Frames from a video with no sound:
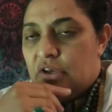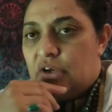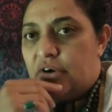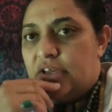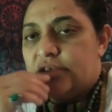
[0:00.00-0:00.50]

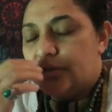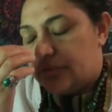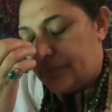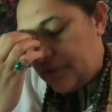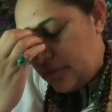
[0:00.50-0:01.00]
All right. So
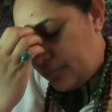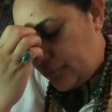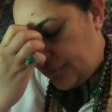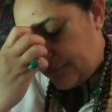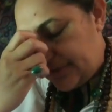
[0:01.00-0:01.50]
it's really
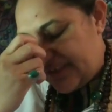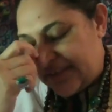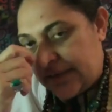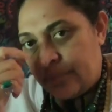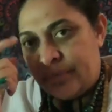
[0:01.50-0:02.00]
important to
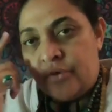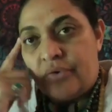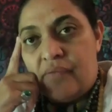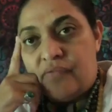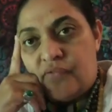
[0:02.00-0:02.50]
start being
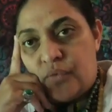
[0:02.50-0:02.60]
grateful